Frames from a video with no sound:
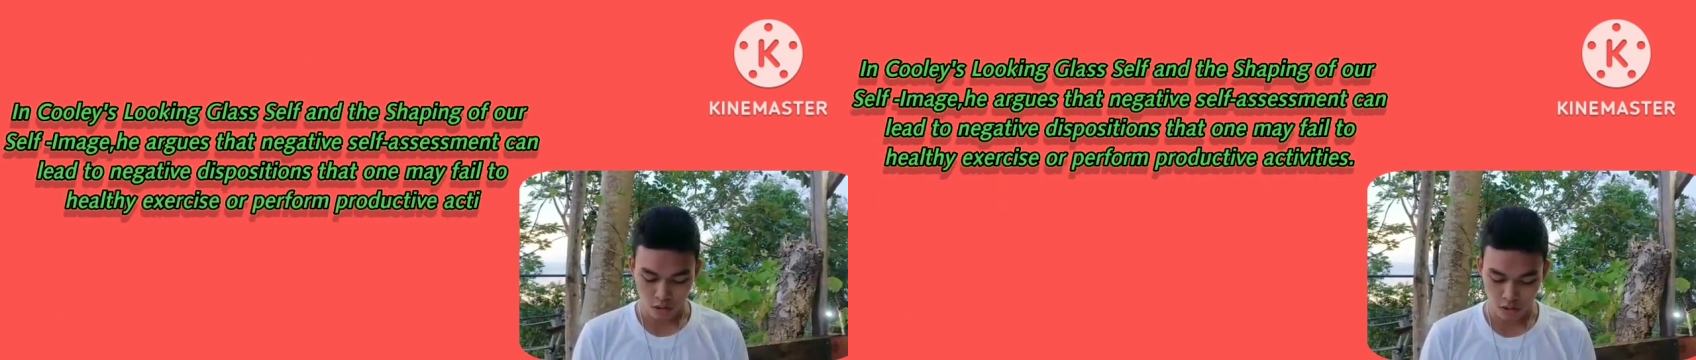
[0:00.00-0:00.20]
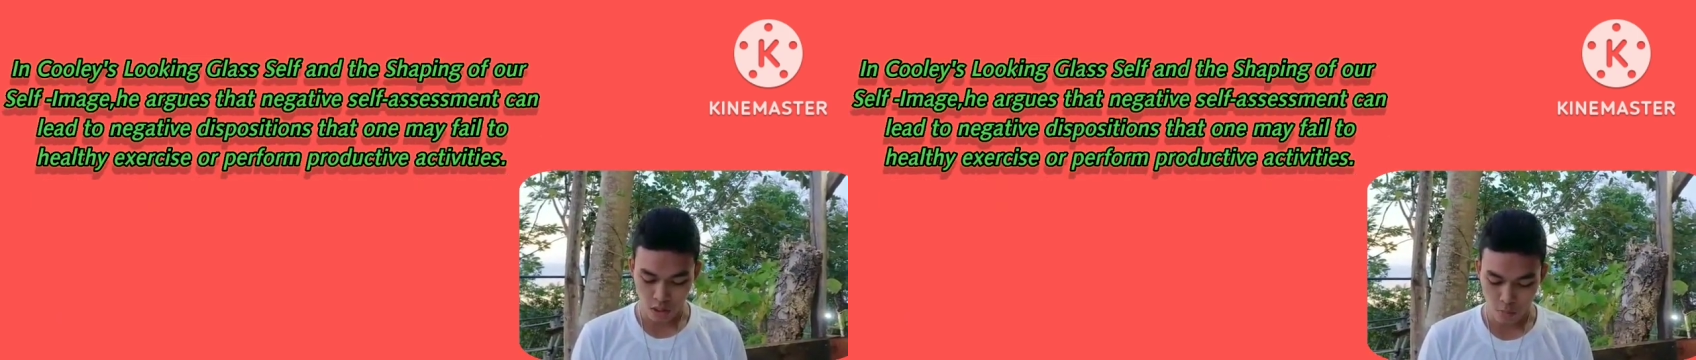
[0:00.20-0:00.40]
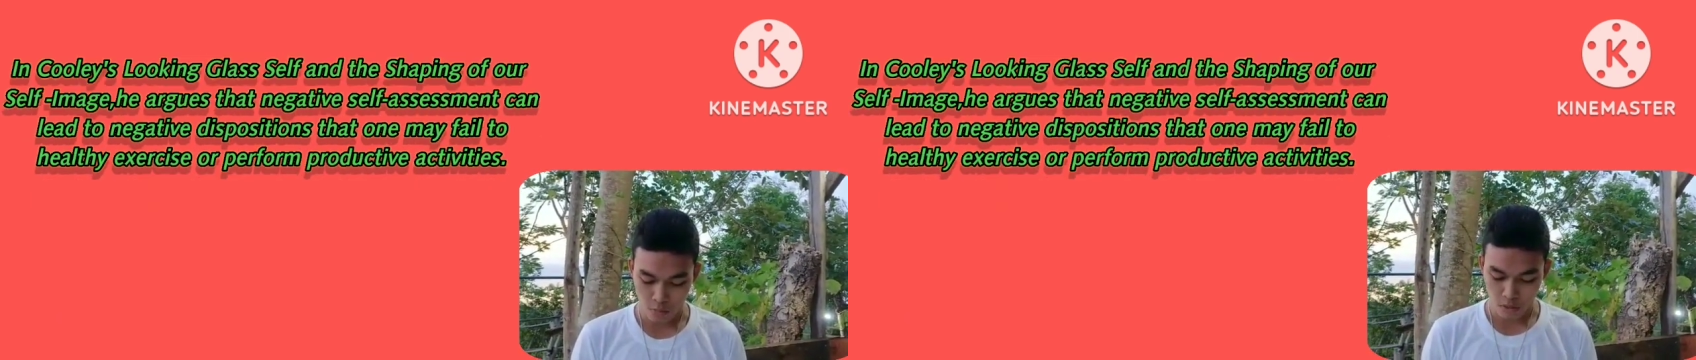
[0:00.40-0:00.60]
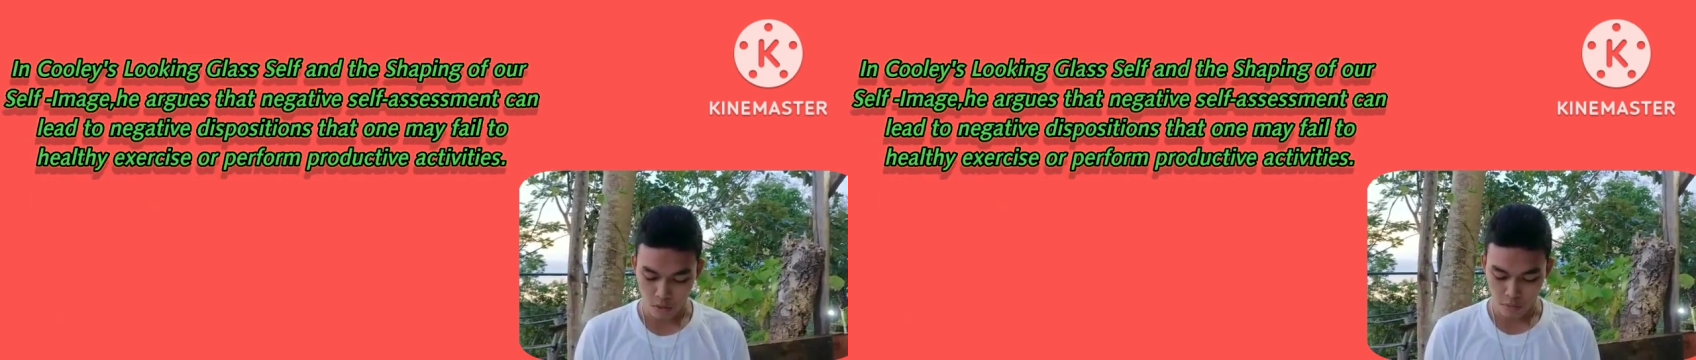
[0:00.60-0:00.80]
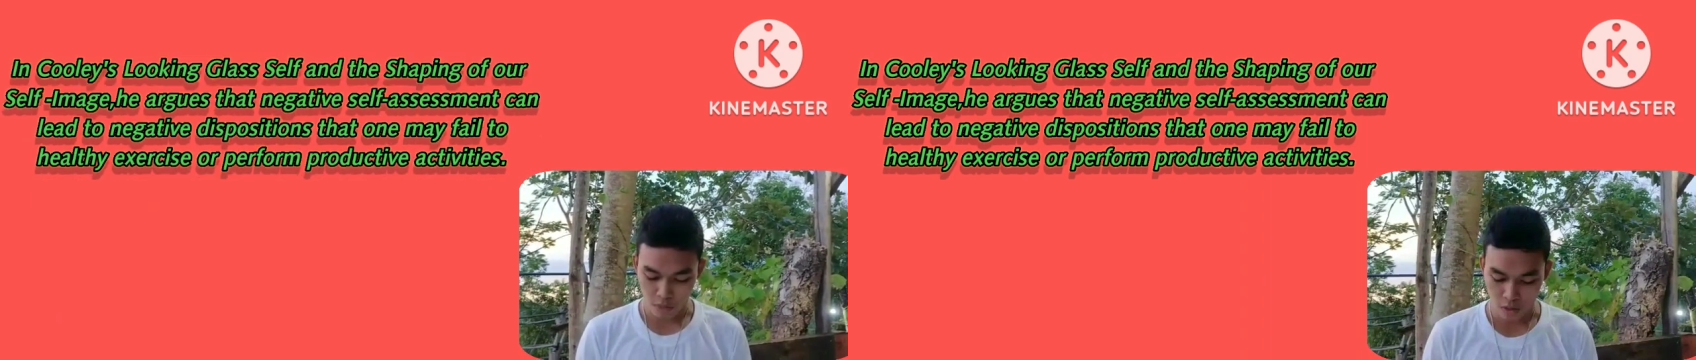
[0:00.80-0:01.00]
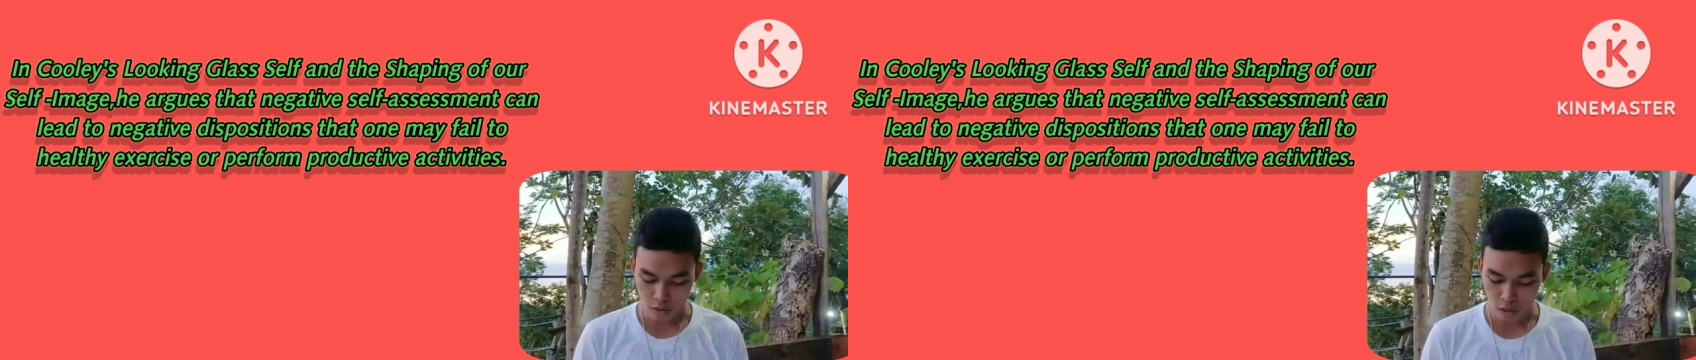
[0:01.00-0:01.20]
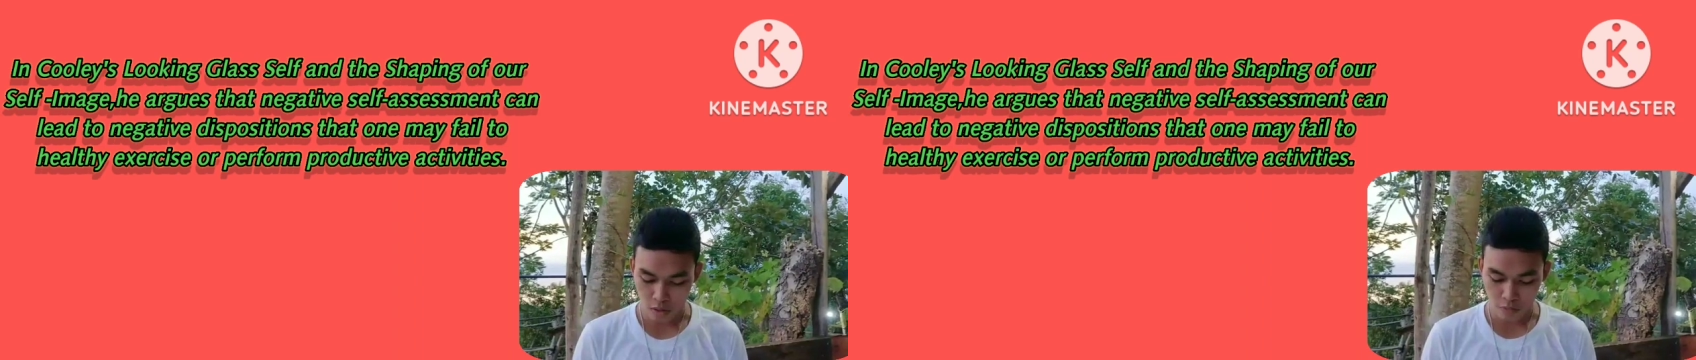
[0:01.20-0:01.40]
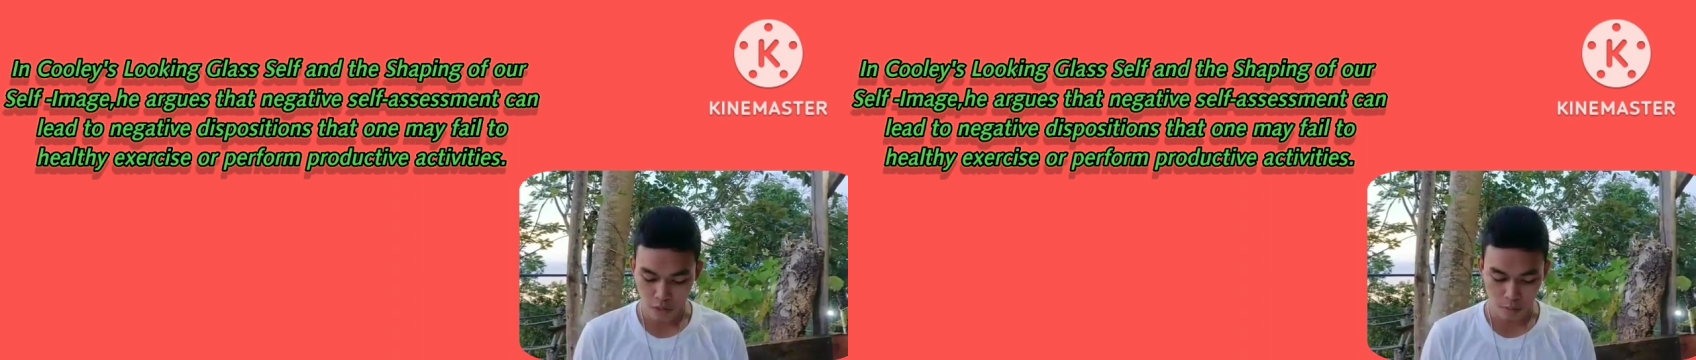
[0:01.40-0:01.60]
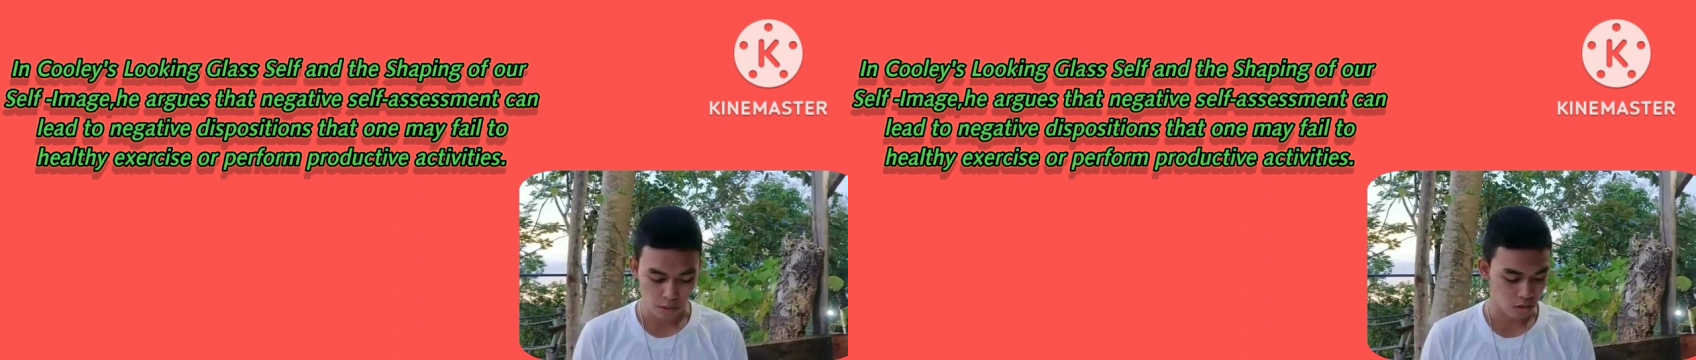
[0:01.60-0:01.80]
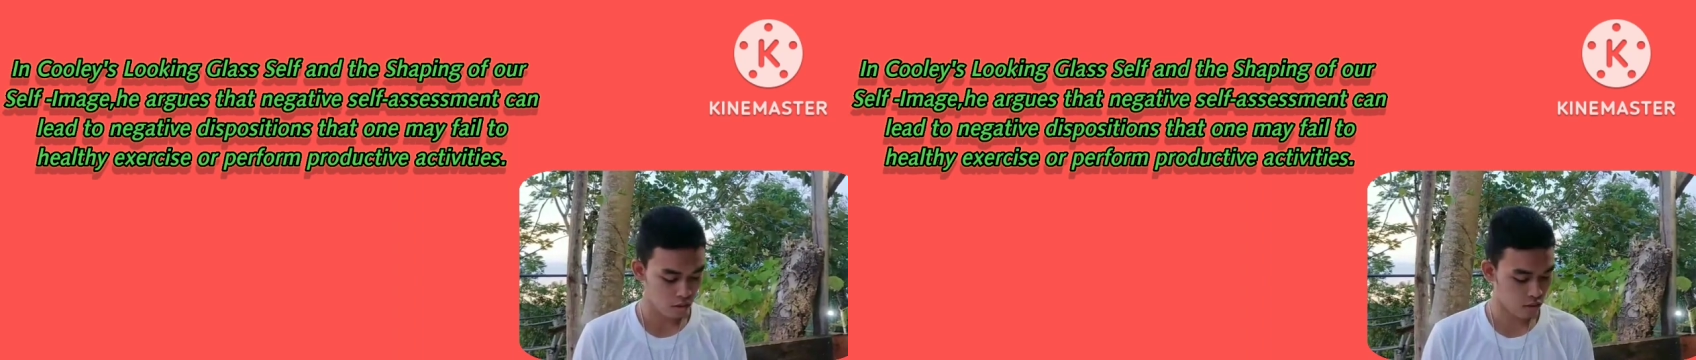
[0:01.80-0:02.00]
the Shaping of Our Self
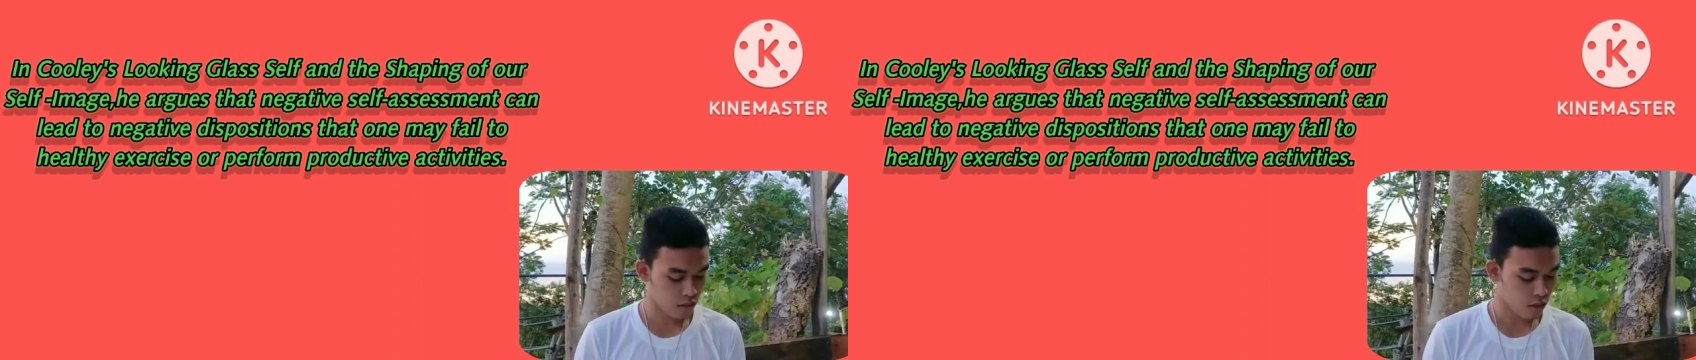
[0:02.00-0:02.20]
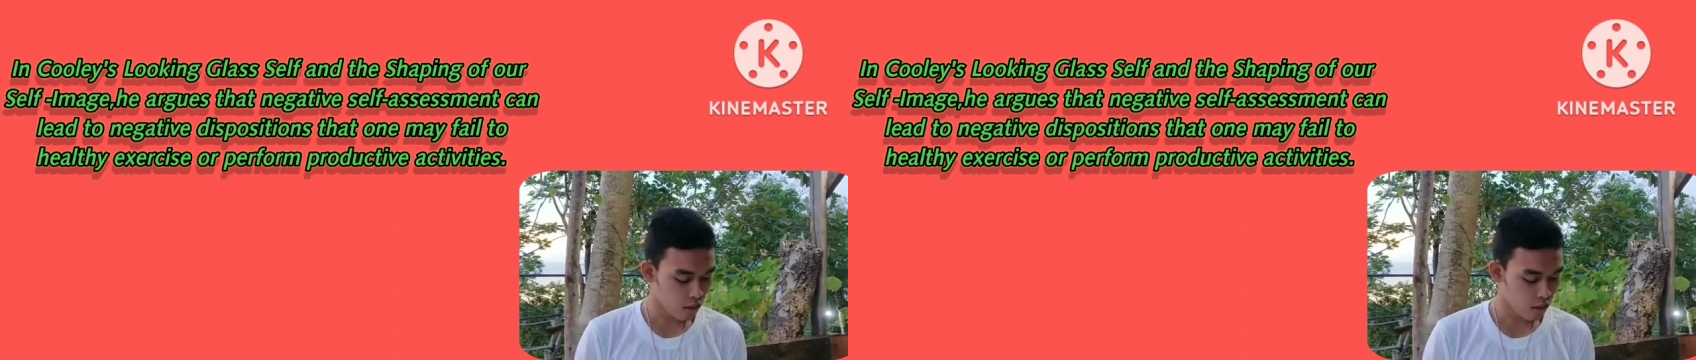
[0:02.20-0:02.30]
Image,